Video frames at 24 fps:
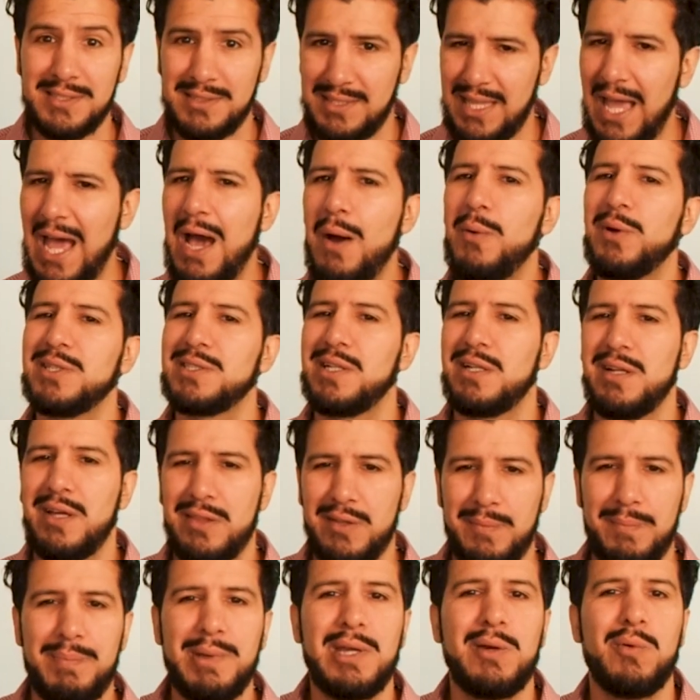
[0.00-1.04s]
That one's
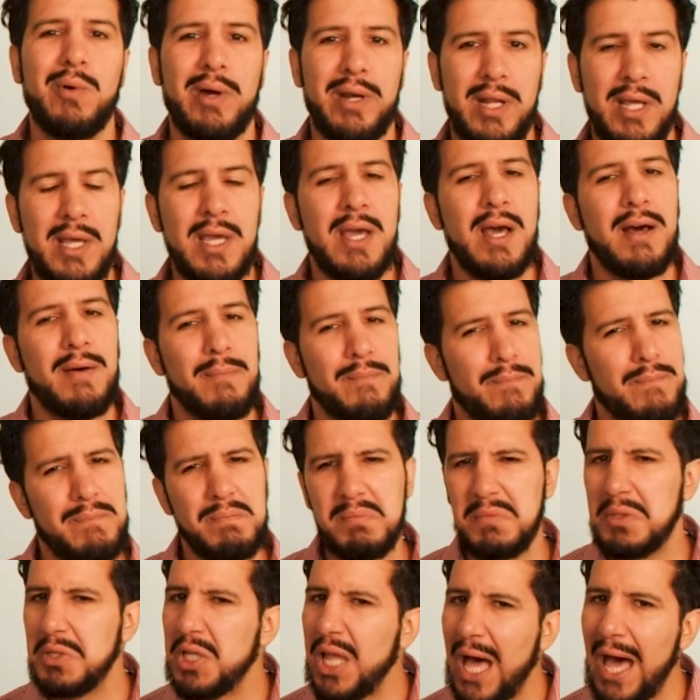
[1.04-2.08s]
another big one.
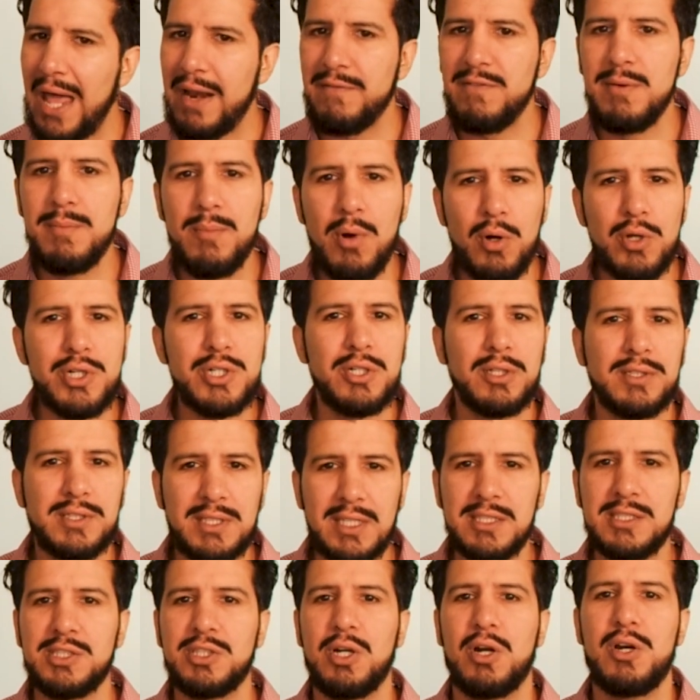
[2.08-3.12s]
A lot of emotional
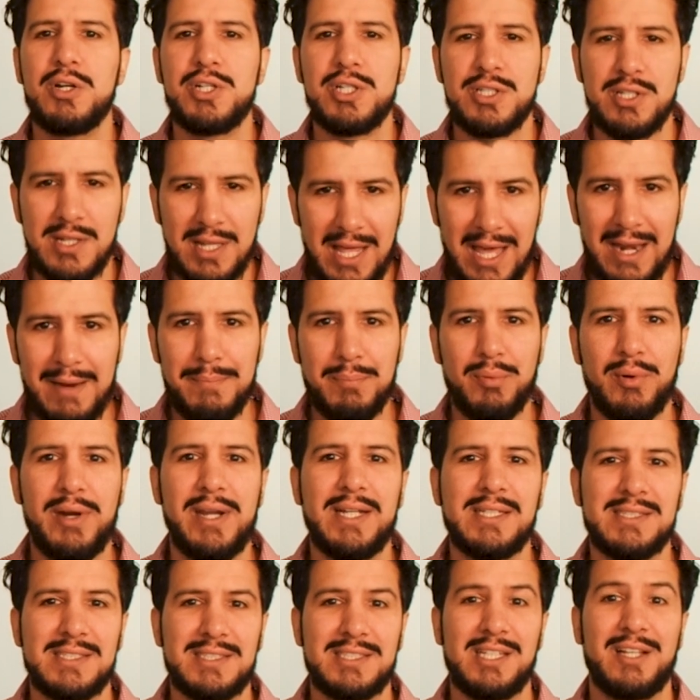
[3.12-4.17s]
discharges, a lot of
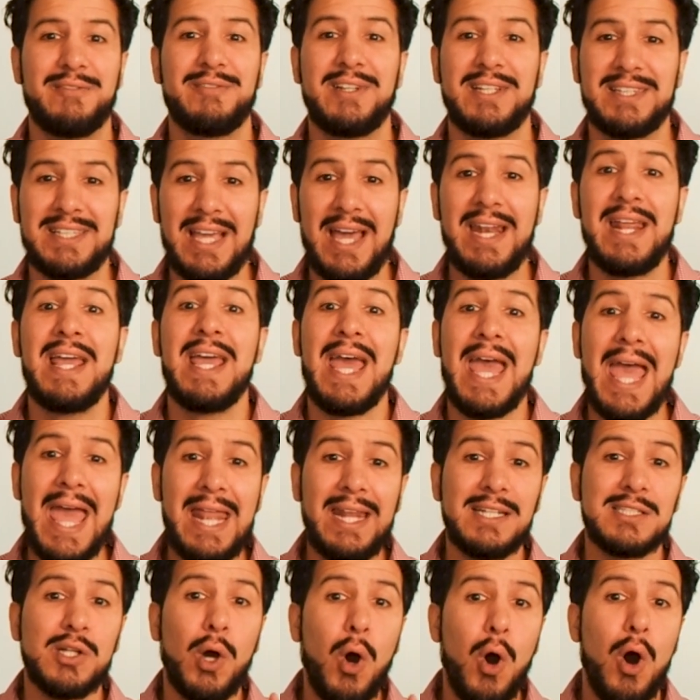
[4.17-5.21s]
breaks and stuff like that.
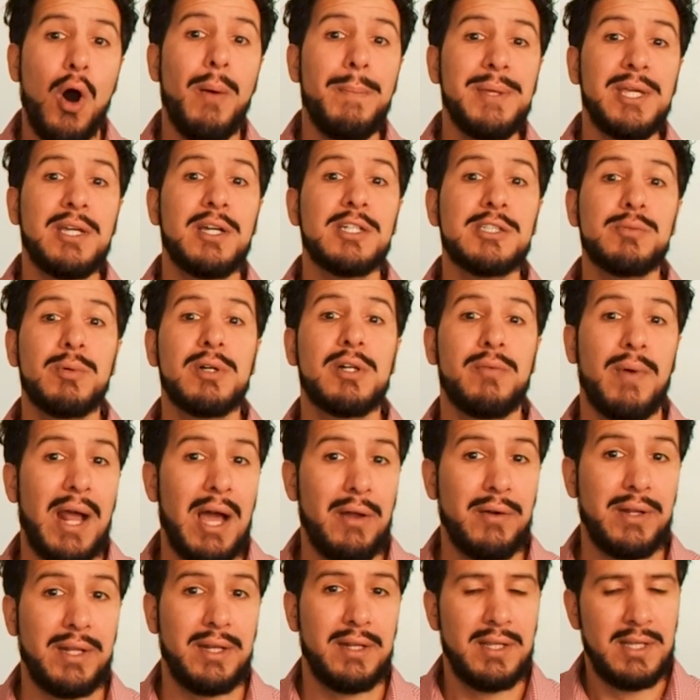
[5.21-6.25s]
And it's all because we're
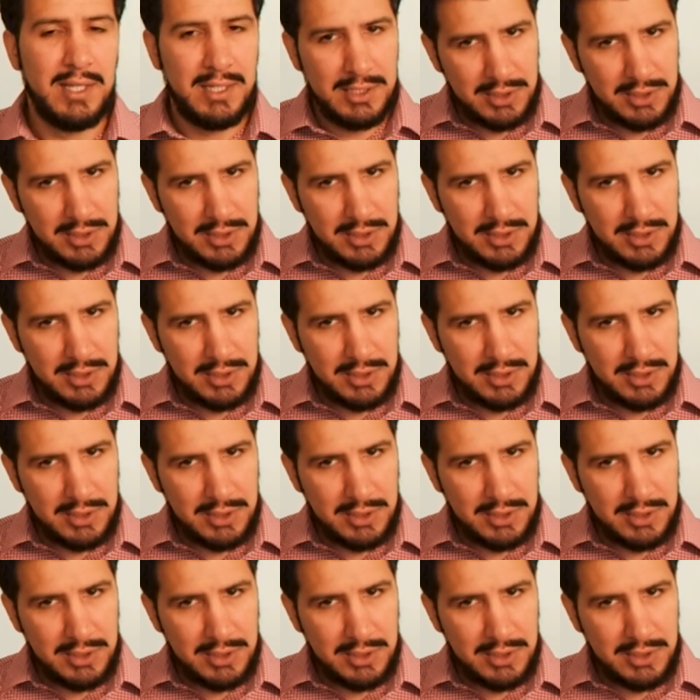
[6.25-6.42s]
grounded.